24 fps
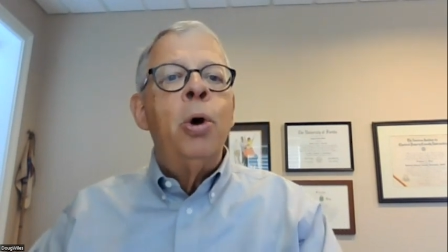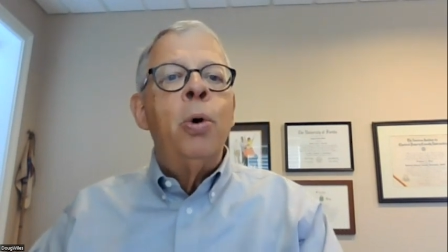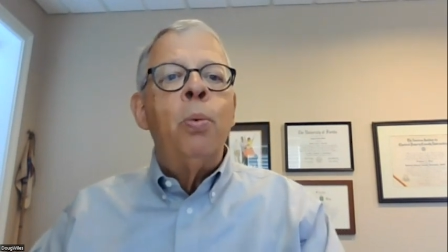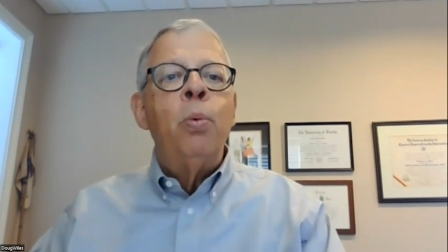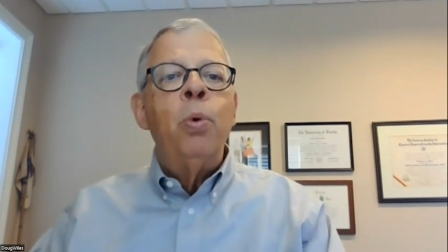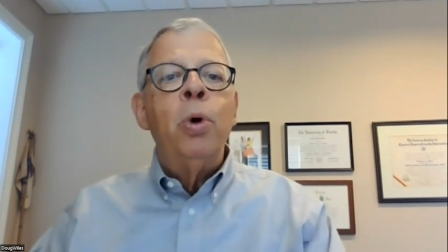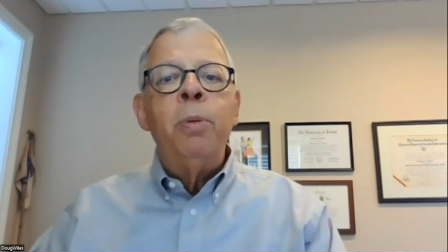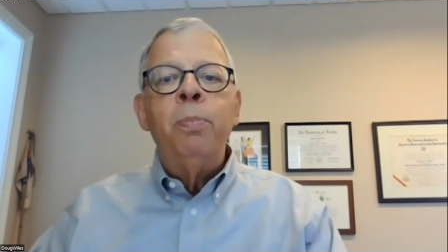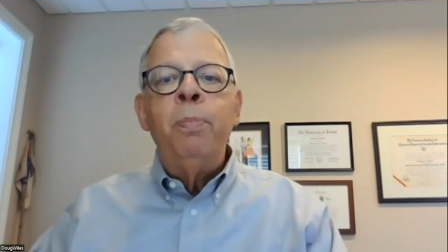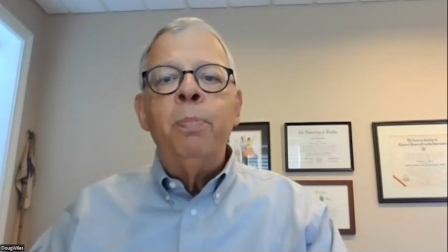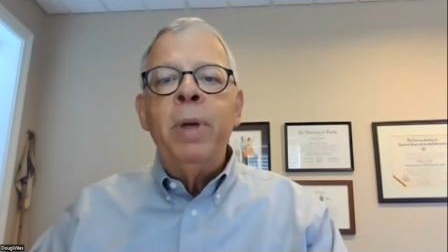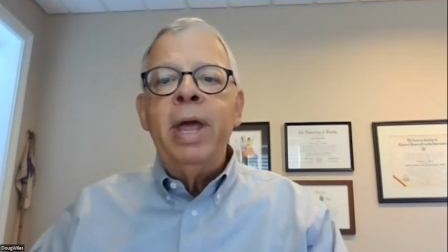
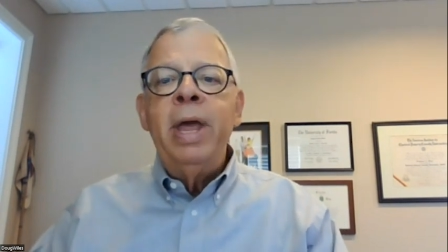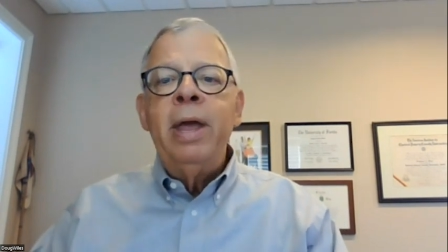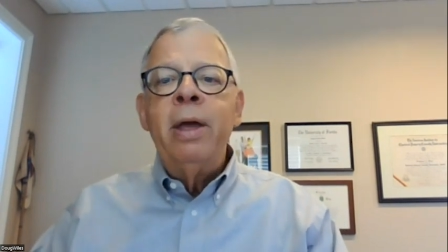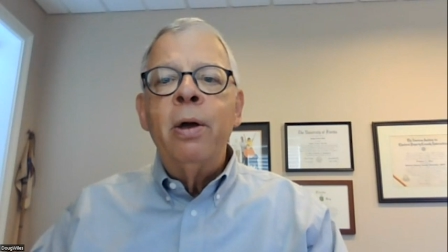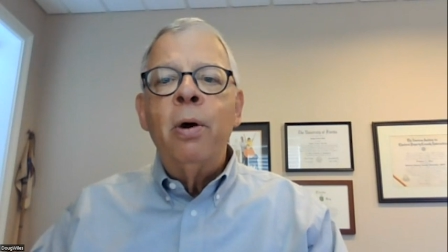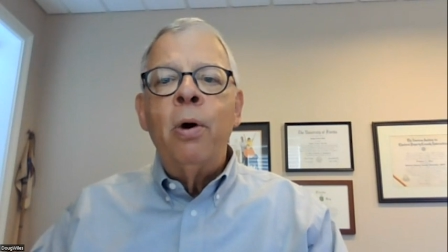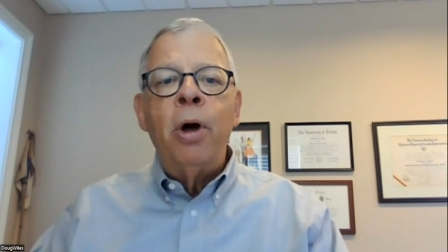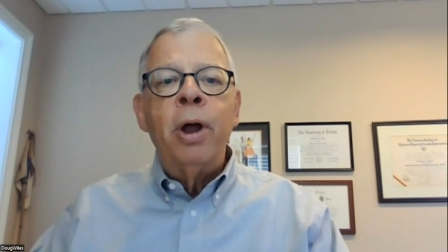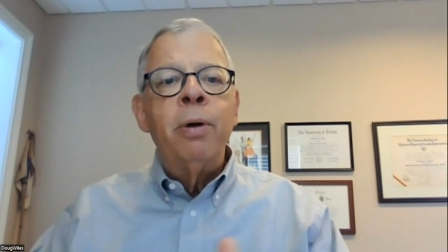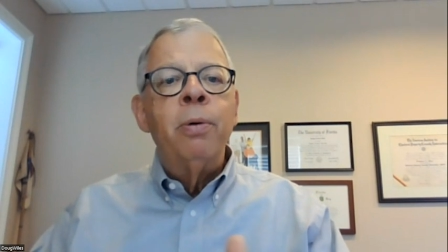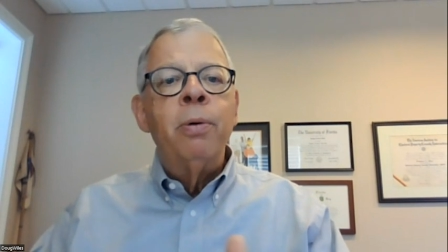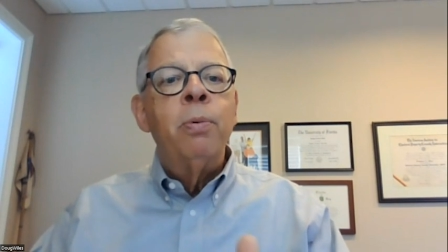would be
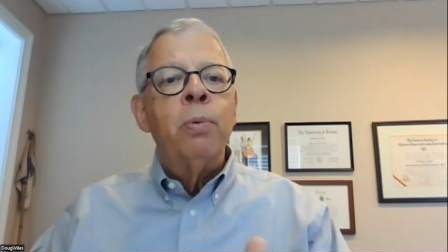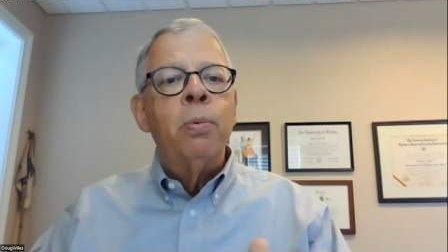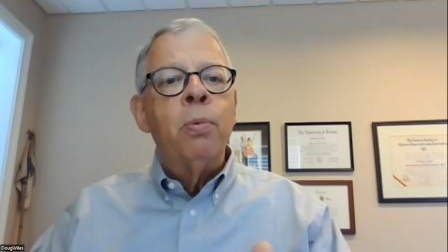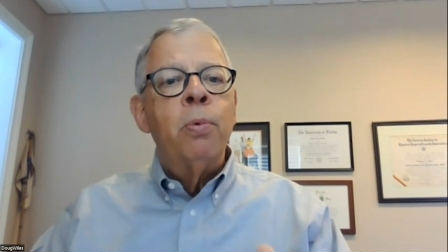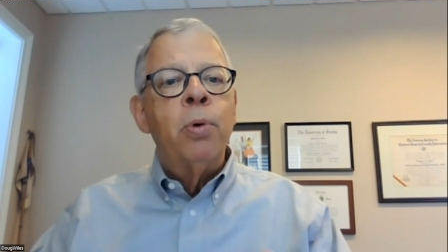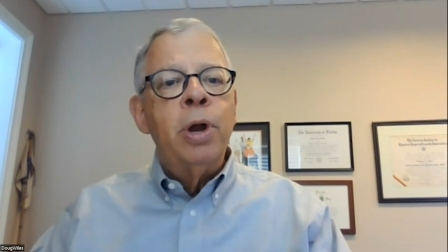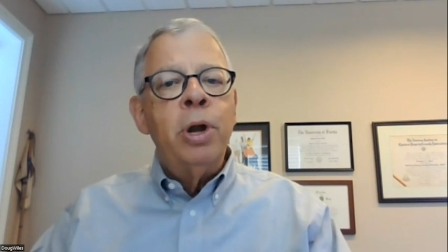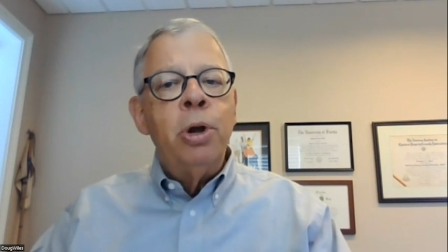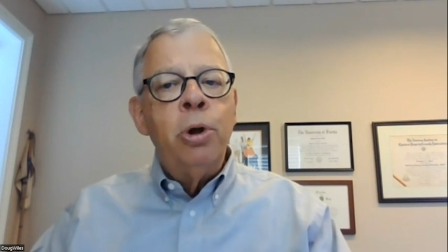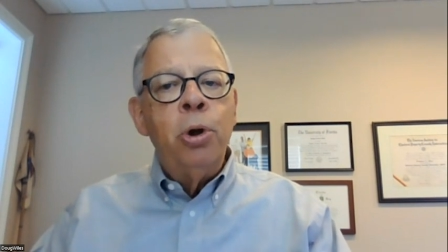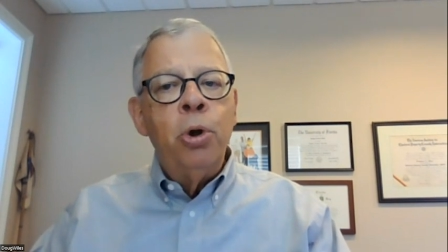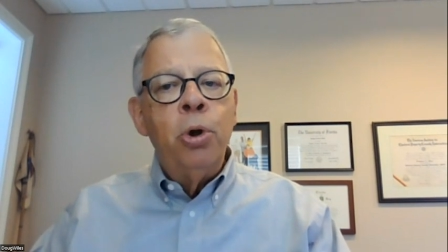on
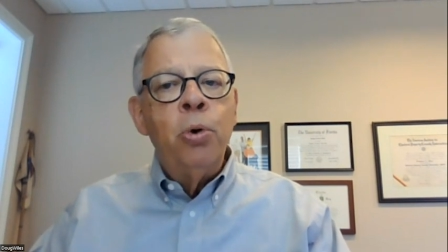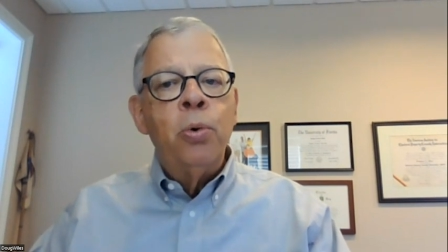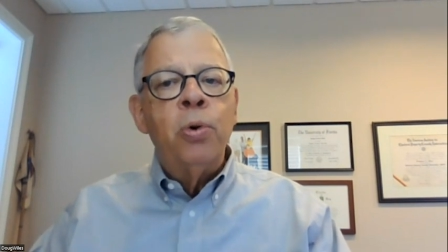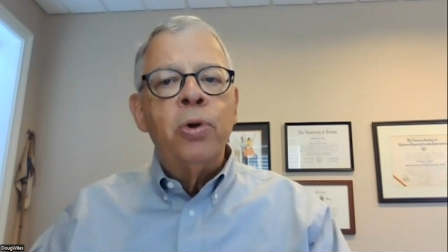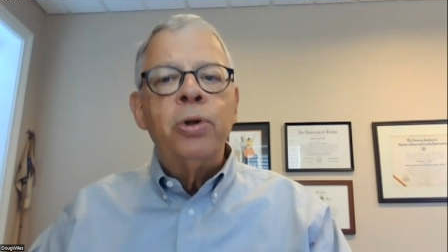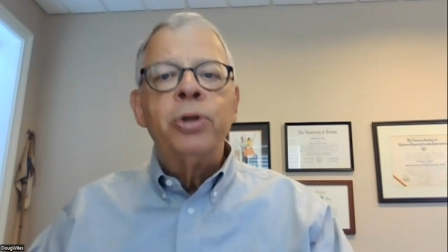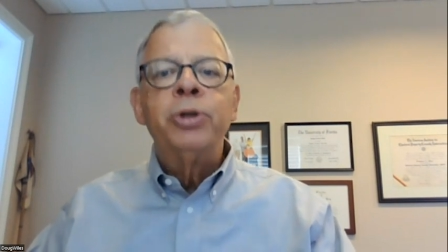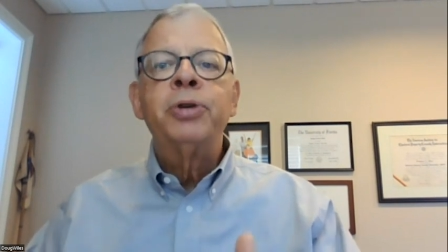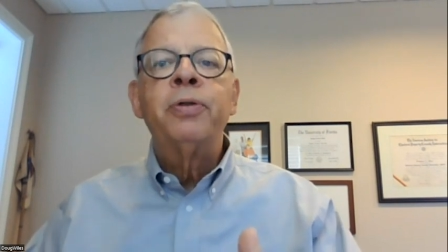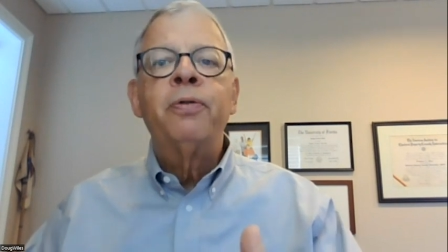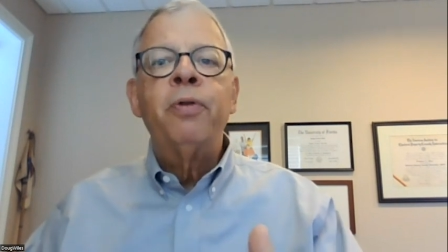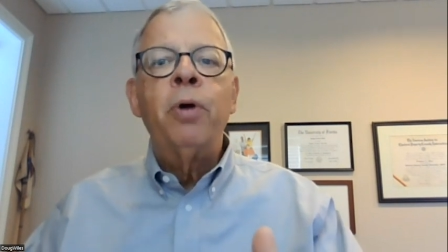
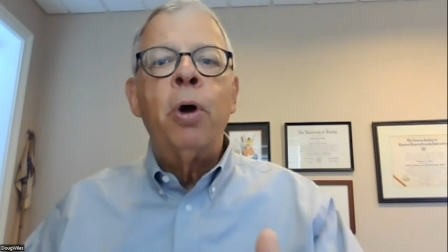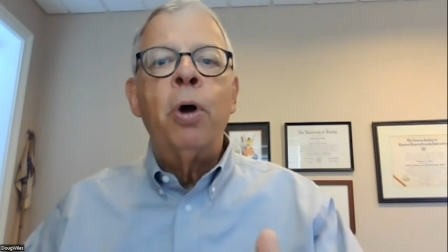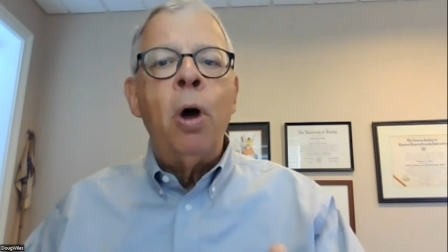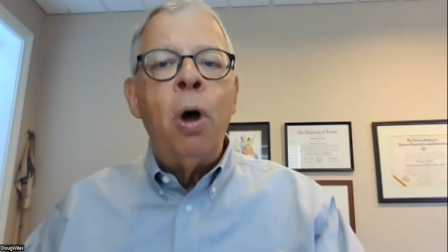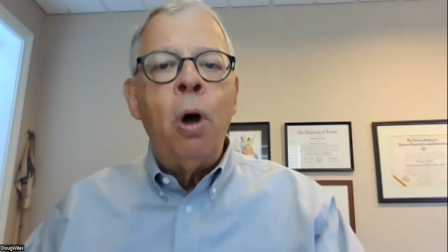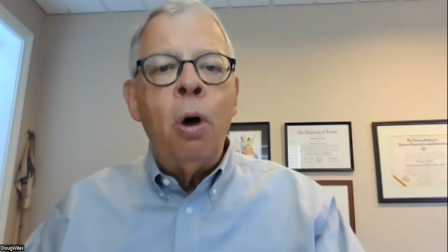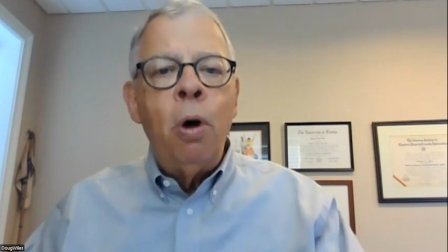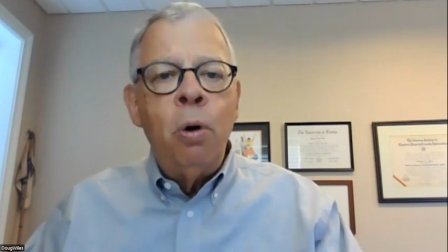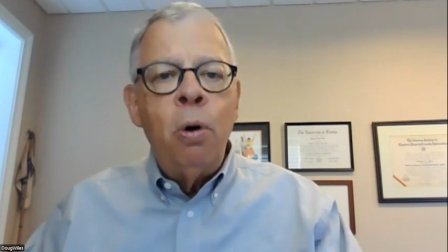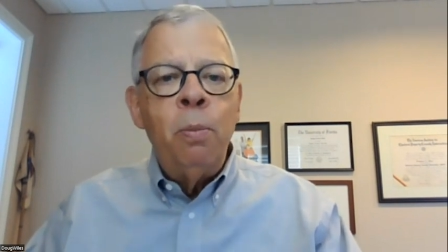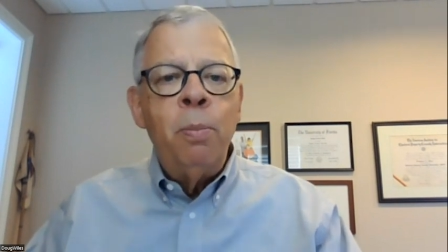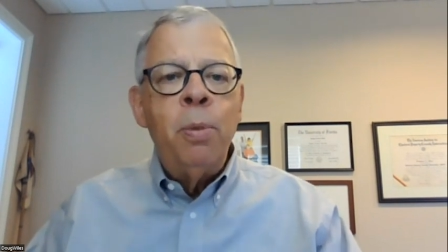renewals for
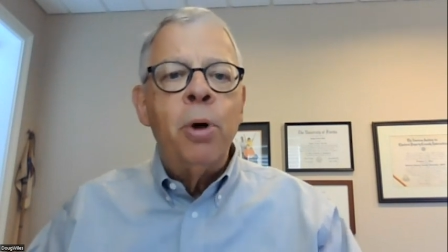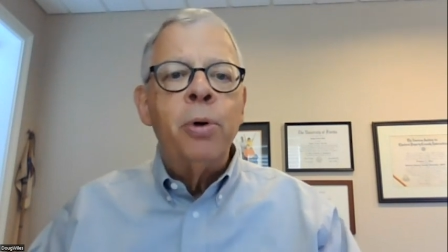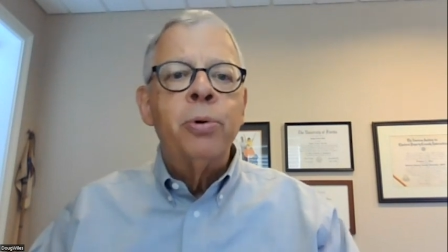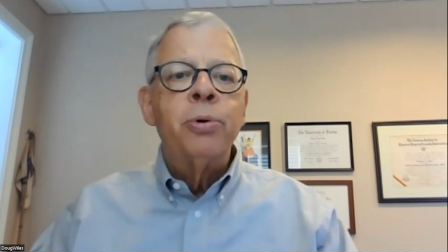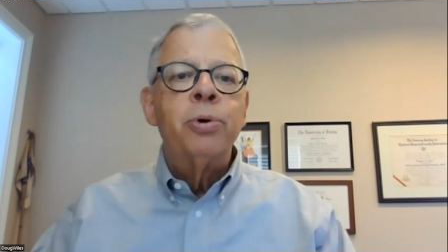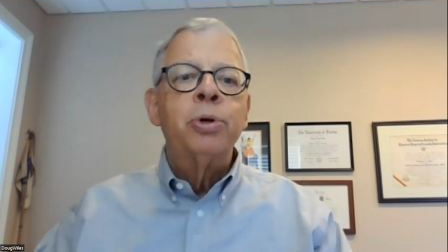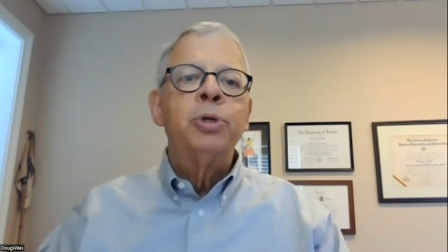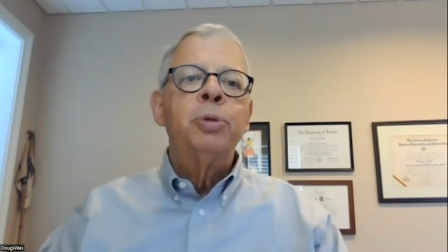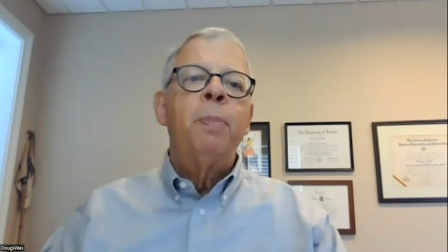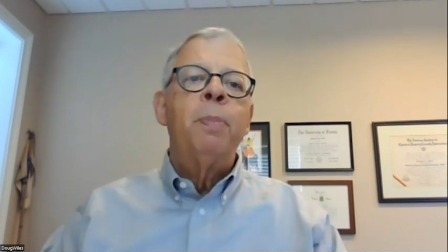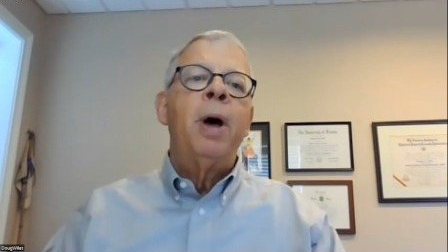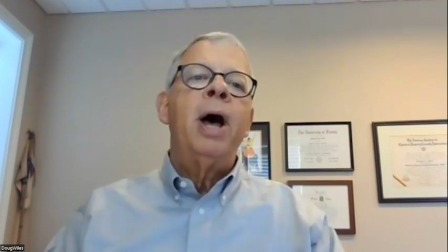
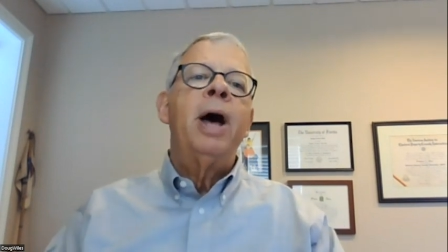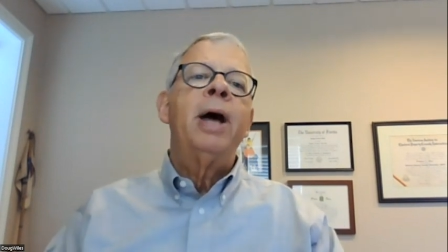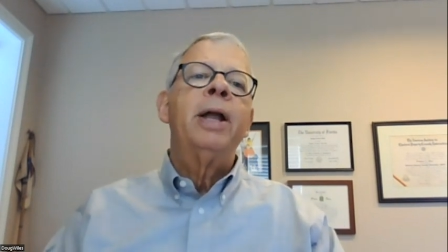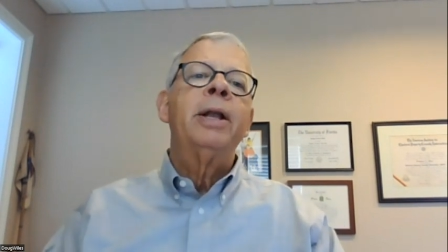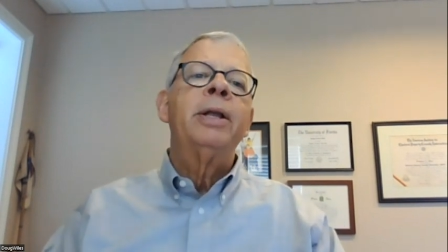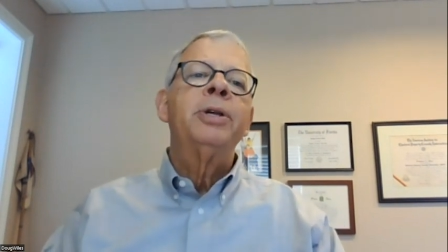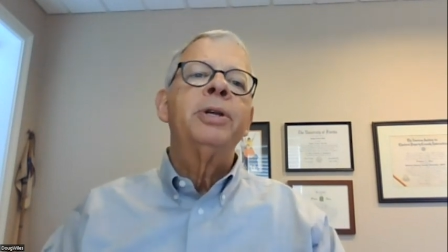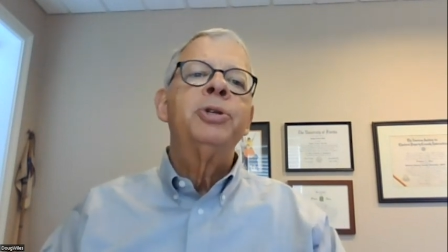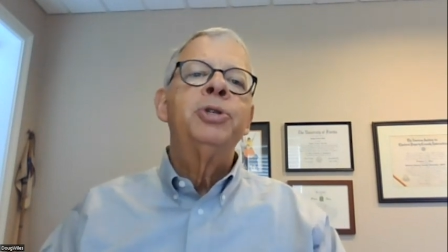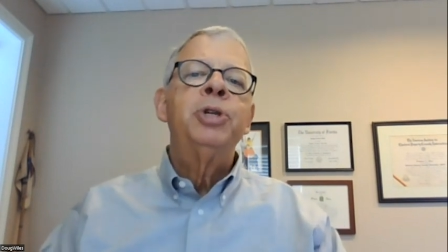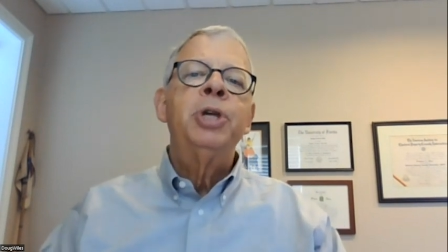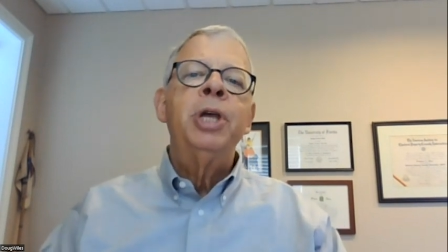homeowners
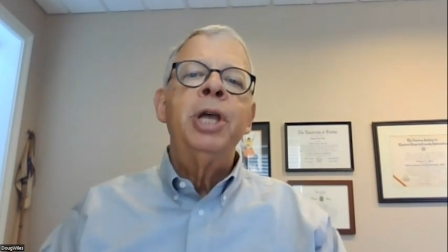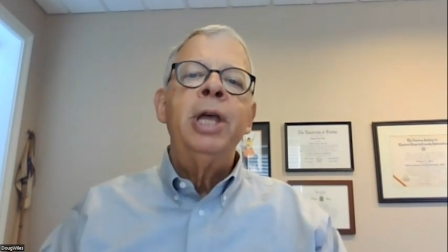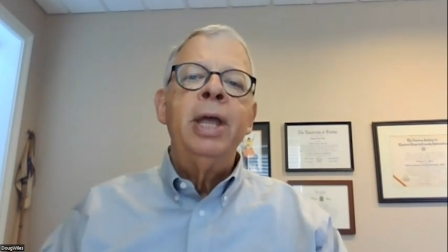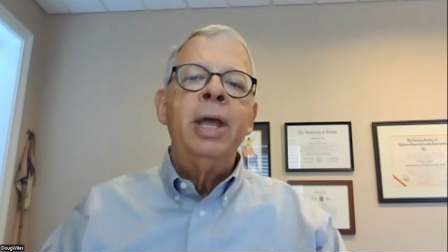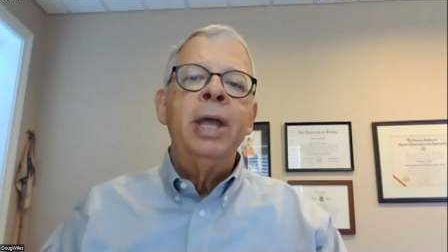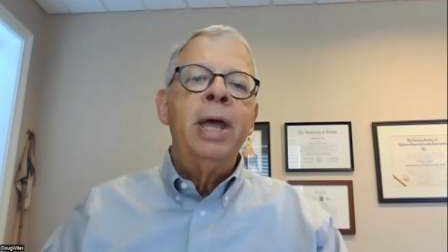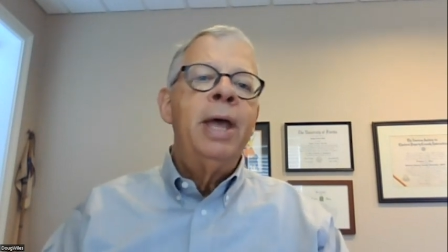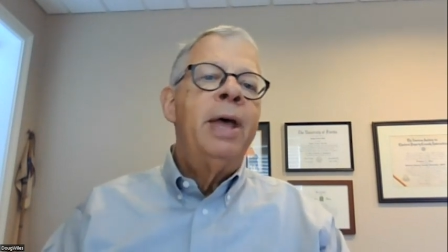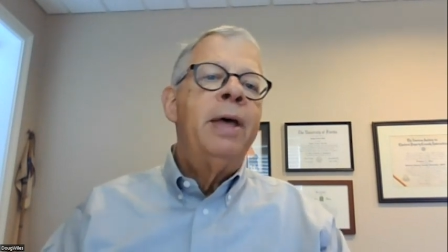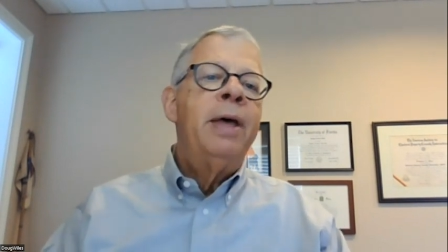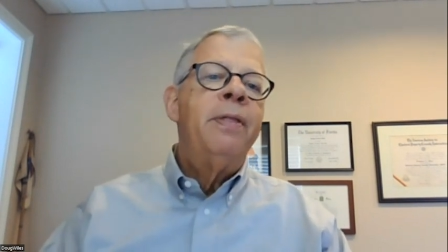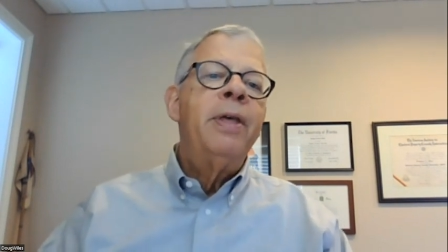policy